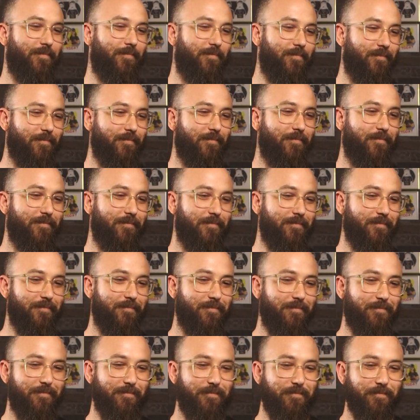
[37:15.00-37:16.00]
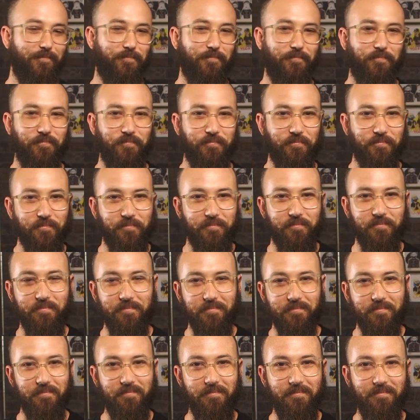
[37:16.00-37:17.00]

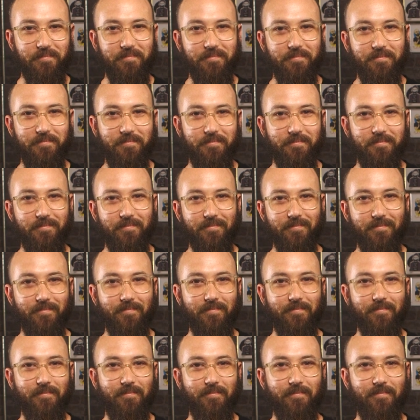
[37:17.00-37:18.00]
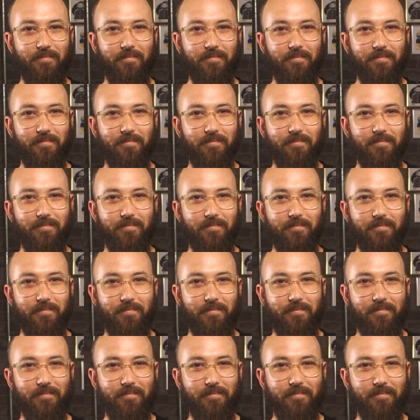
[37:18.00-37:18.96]
(not speaking)